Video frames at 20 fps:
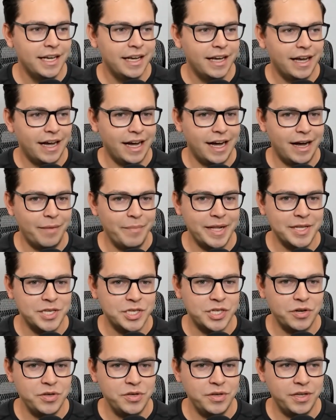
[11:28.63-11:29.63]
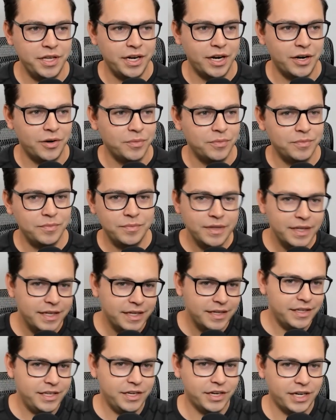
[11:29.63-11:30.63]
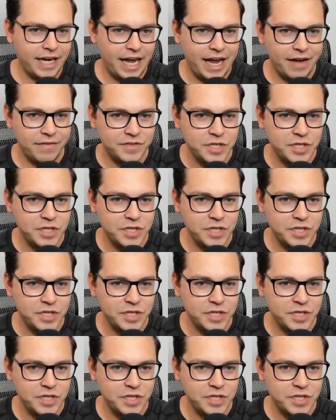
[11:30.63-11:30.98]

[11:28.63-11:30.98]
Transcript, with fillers: um, and so you you know you're going to have